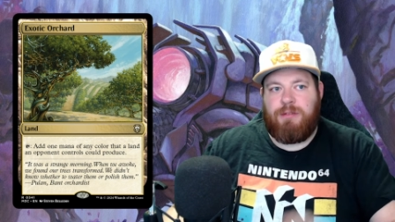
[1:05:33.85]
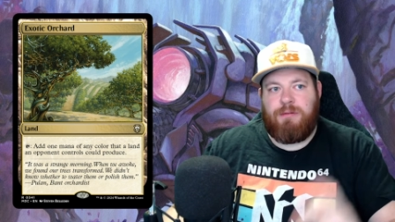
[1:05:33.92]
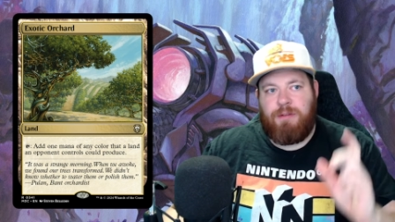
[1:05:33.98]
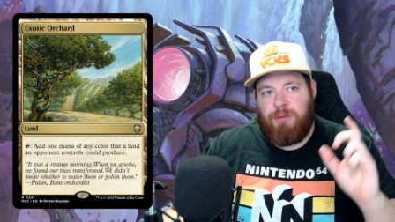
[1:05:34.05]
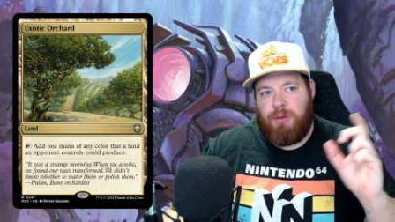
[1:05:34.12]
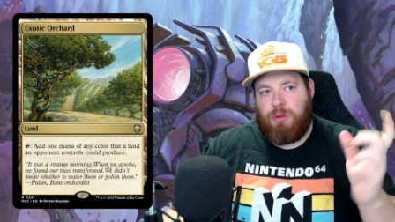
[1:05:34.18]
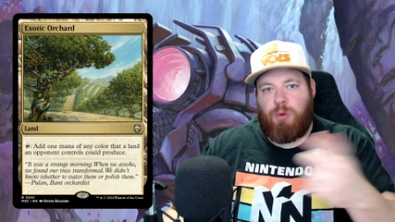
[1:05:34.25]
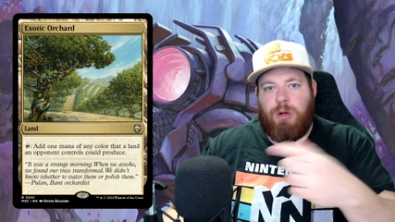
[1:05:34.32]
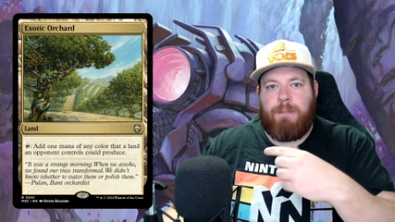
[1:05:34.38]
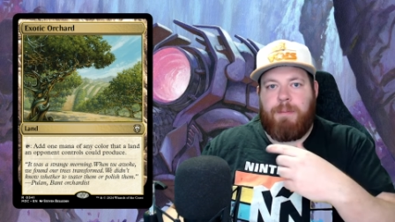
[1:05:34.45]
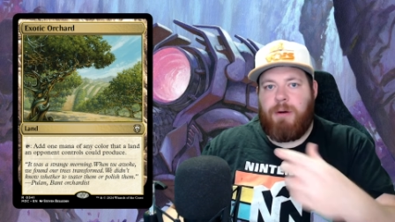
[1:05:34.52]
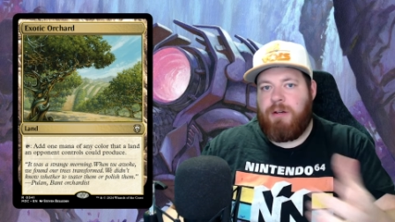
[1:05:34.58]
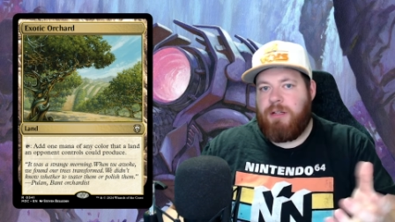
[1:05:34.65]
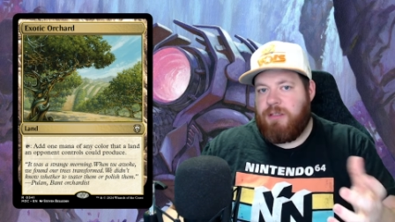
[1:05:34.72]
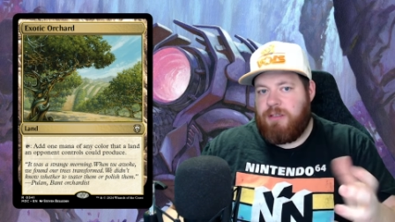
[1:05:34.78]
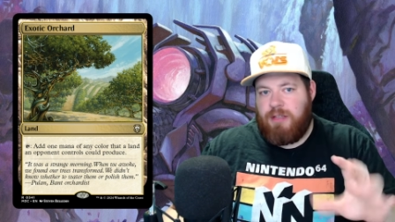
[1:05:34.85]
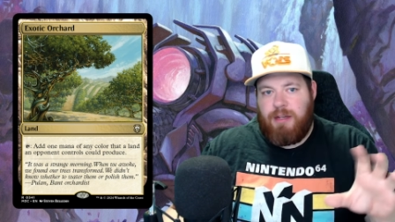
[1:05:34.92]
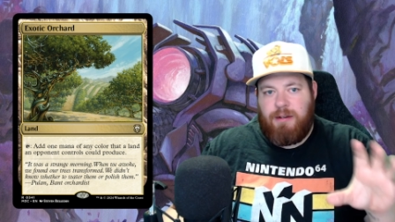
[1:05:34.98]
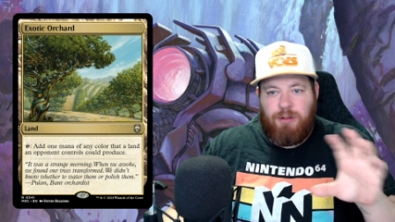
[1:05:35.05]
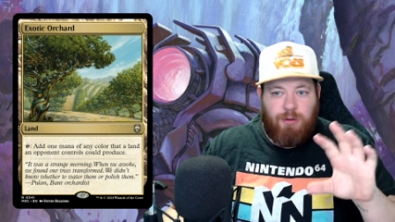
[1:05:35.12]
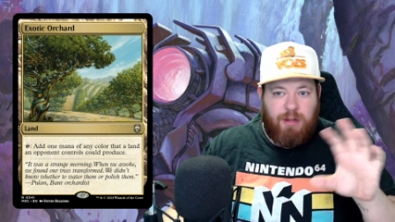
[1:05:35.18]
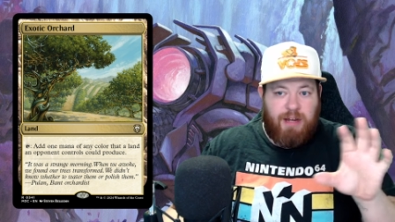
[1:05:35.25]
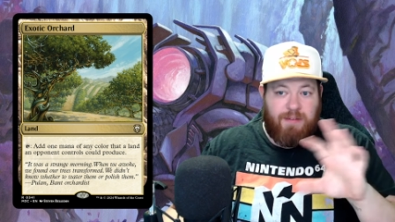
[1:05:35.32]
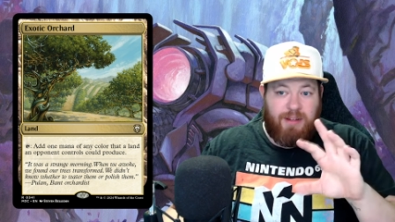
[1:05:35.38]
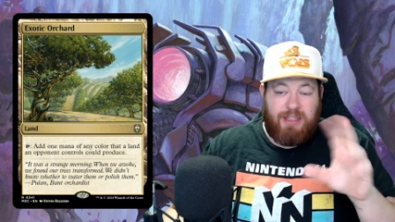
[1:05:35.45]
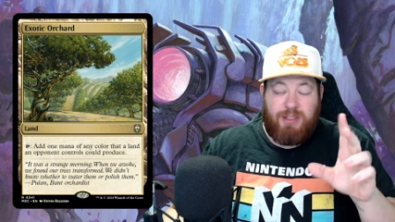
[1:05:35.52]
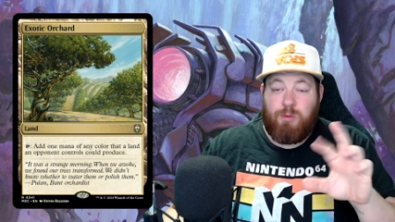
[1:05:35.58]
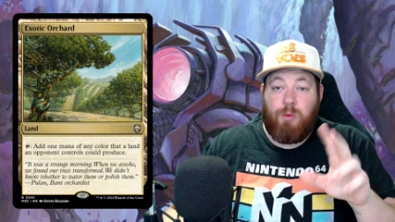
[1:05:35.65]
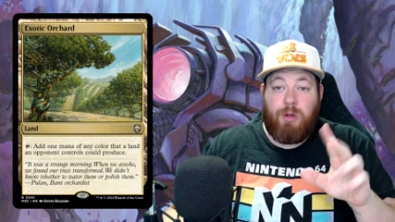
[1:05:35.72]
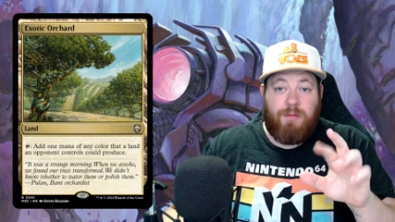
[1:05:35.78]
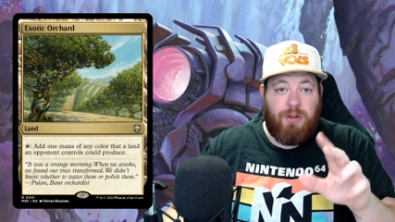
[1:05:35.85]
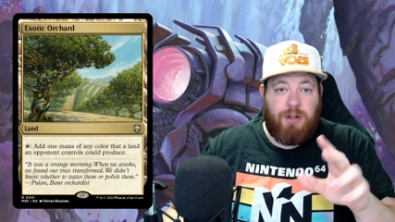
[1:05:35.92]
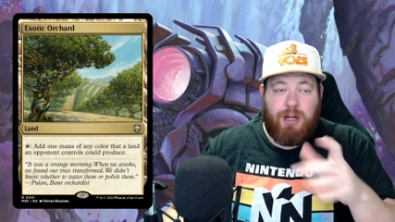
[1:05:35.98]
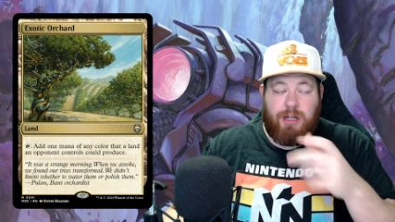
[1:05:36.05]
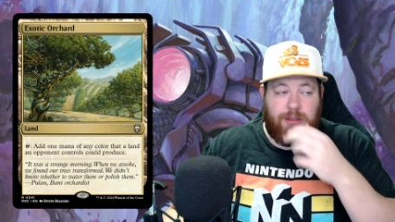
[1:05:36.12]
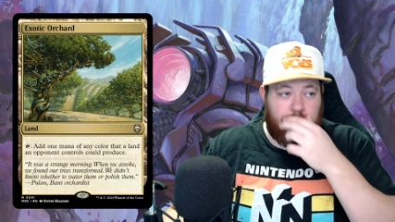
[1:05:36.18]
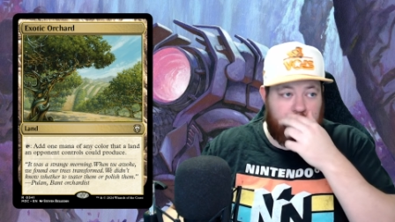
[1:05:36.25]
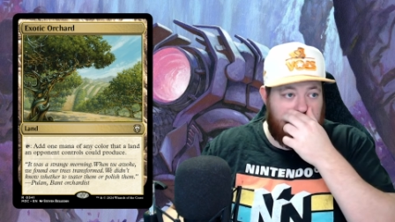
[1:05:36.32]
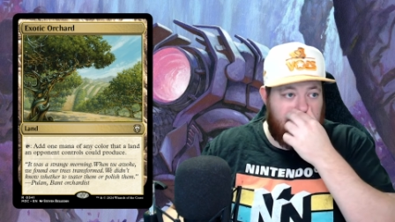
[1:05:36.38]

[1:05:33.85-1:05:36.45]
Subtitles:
with 3 opponents, that you'll have at least 1 of your colors.